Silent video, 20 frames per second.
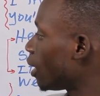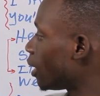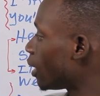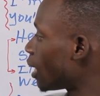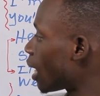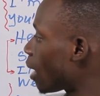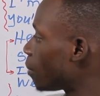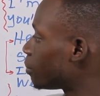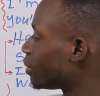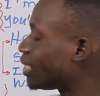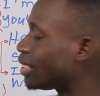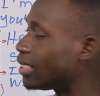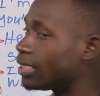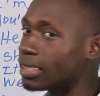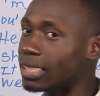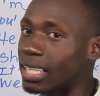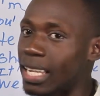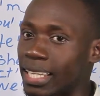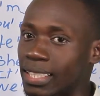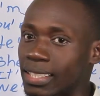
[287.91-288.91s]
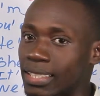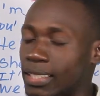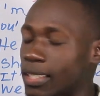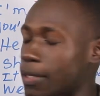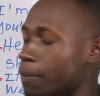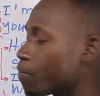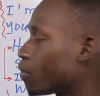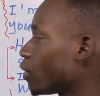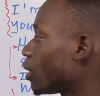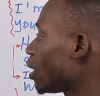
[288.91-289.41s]
La mdi
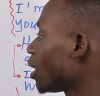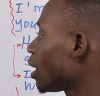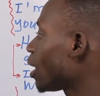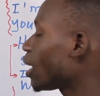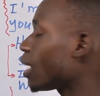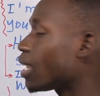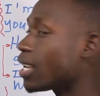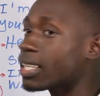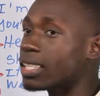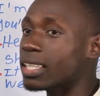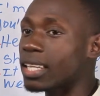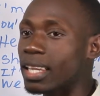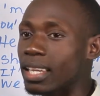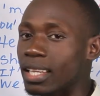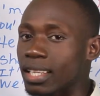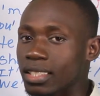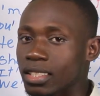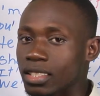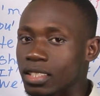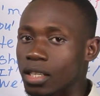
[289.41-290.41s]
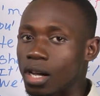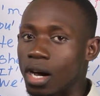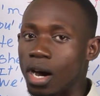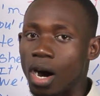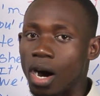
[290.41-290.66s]
it. It is